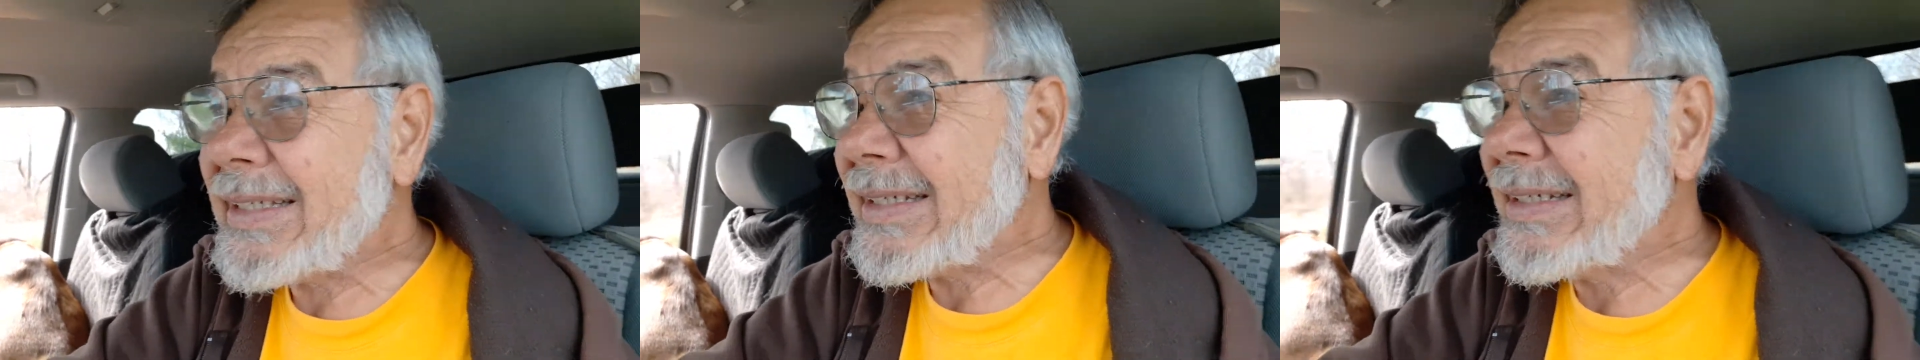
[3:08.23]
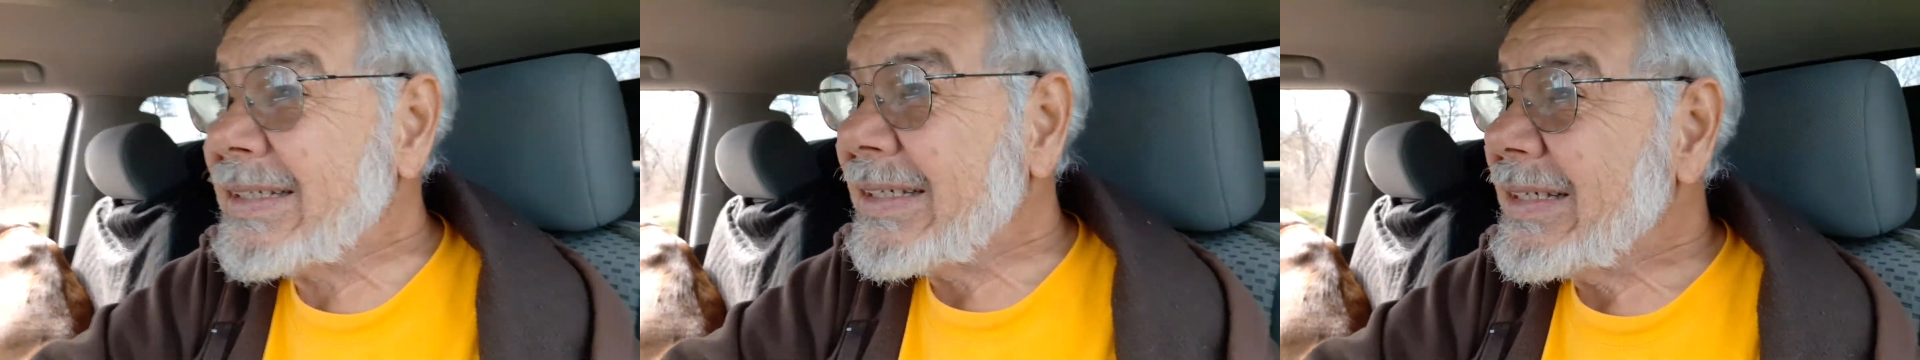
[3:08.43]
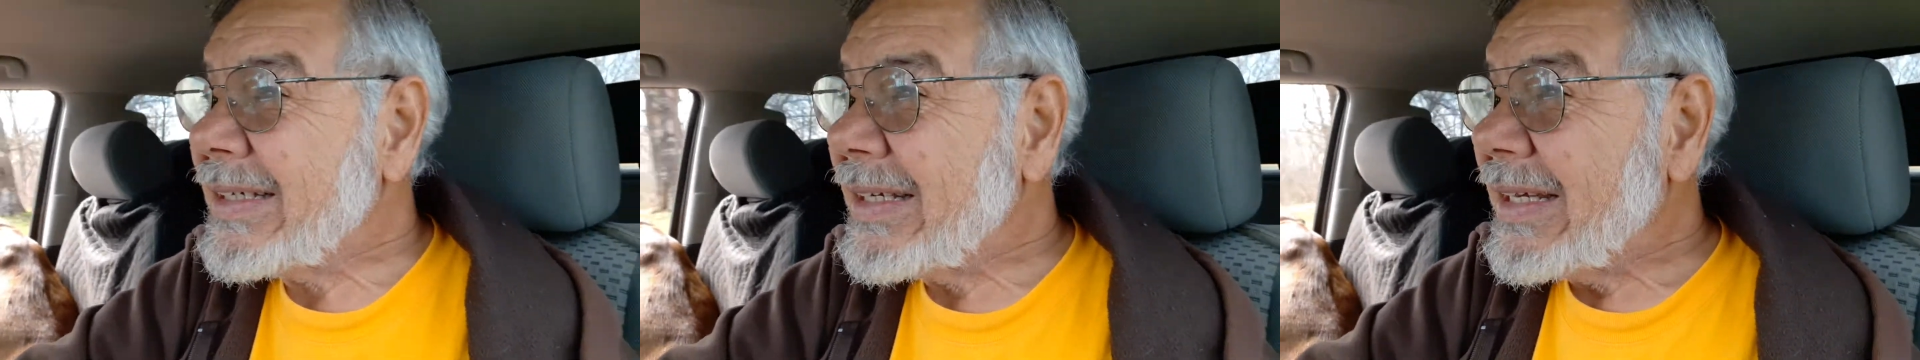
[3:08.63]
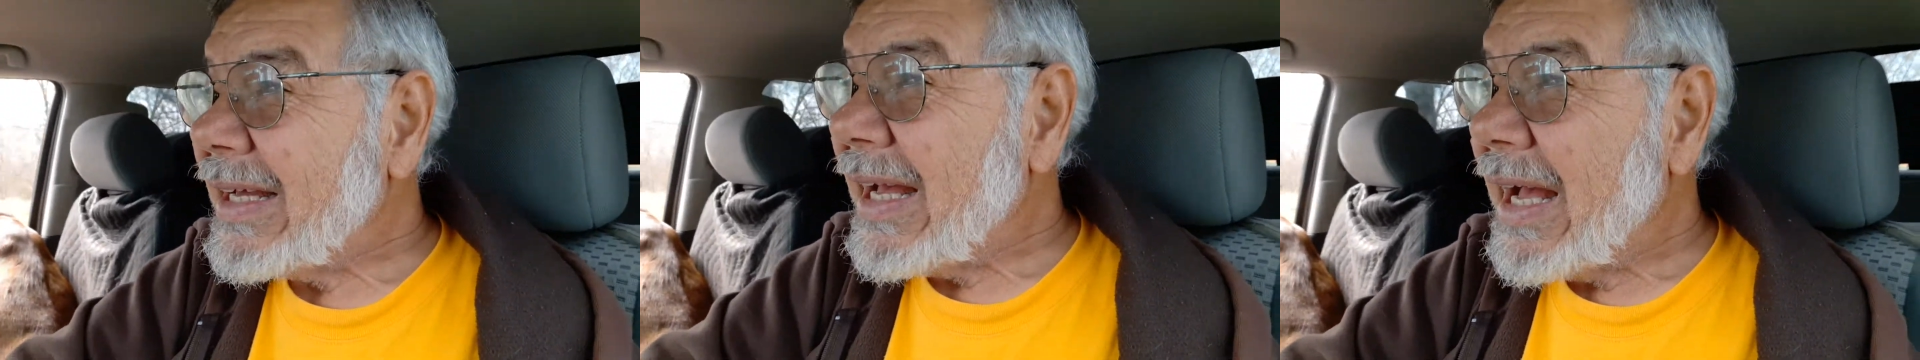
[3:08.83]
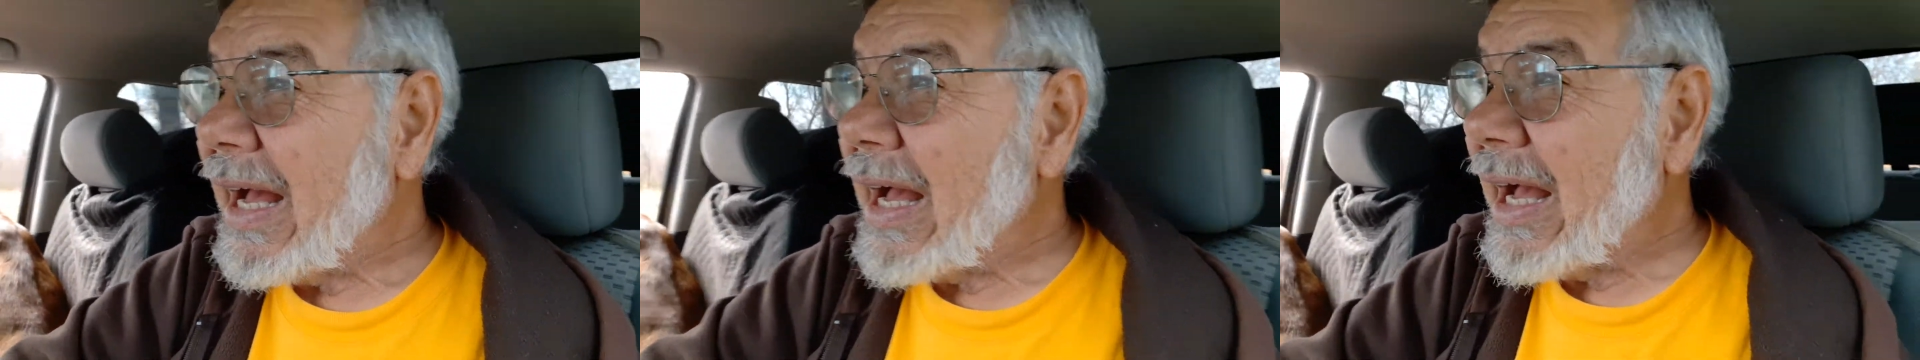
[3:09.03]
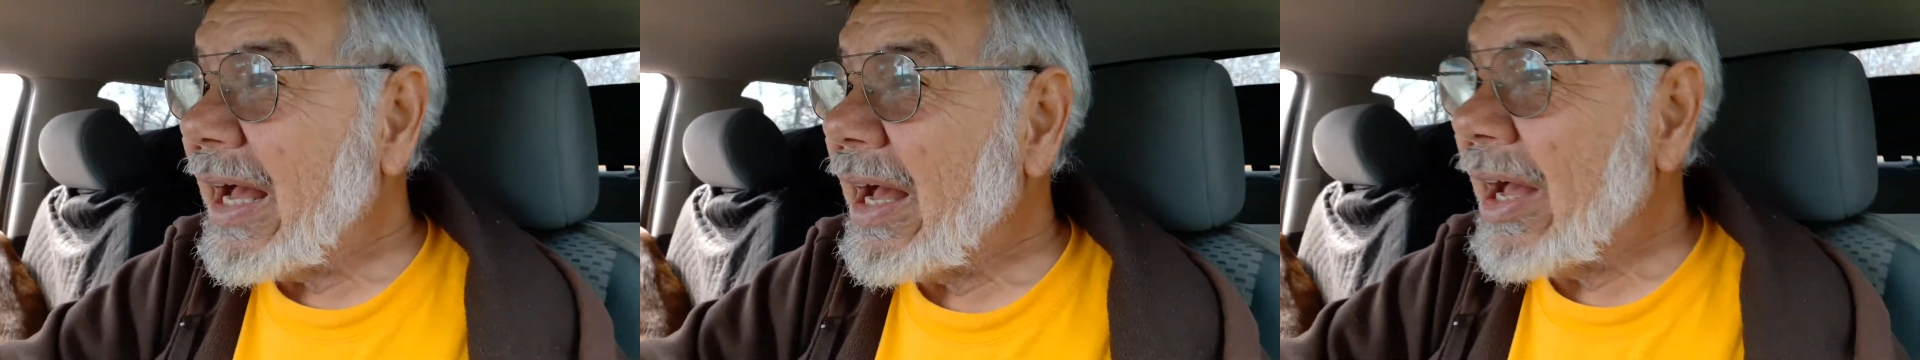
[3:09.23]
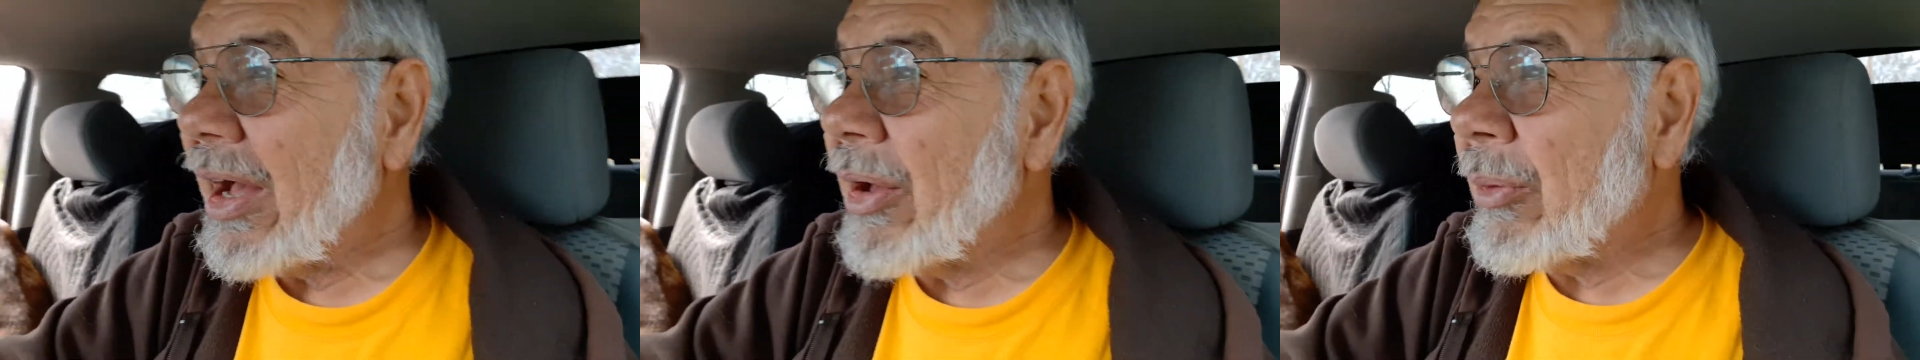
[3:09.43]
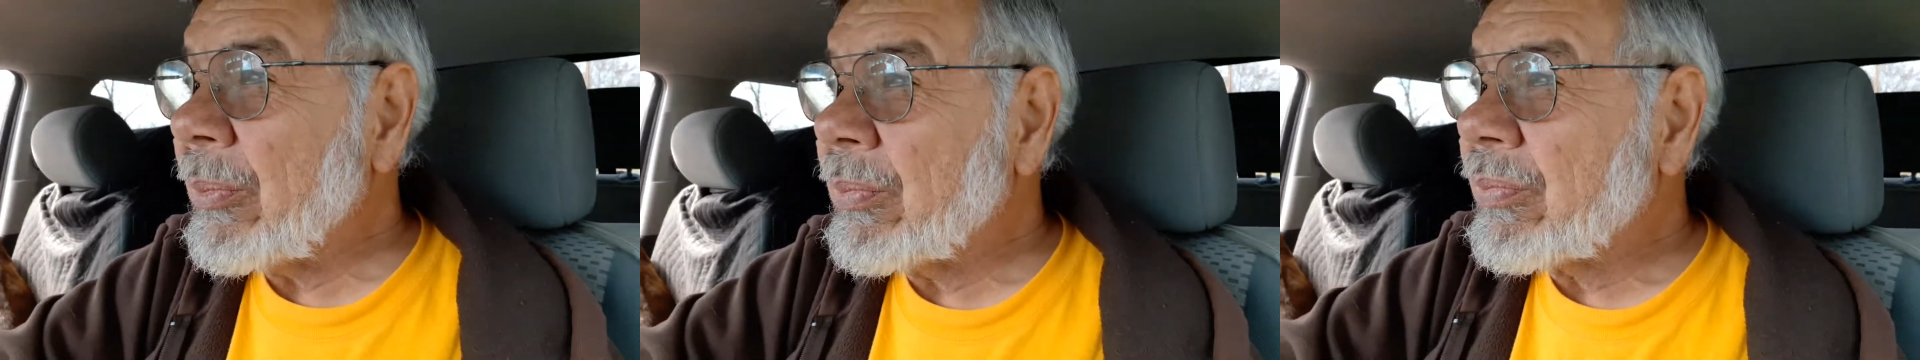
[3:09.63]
and uh,